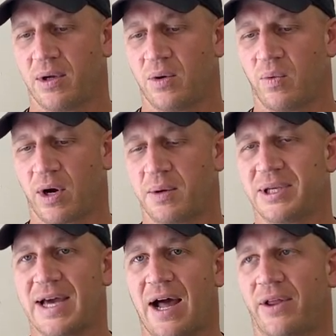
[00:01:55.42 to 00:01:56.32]
going to be
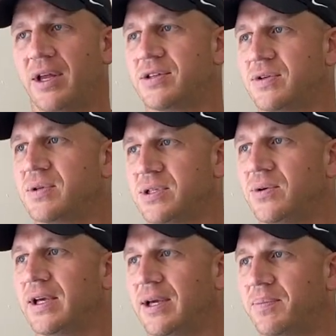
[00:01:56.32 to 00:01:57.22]
dialing into a
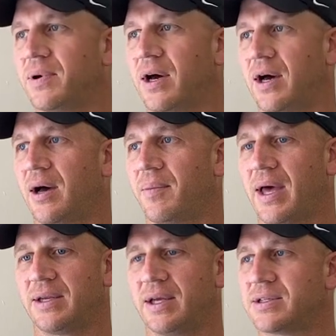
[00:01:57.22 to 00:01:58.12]
2-deep
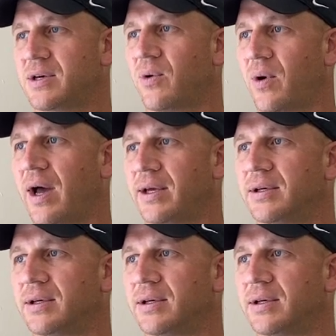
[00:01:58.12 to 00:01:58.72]
heading into Hawaii.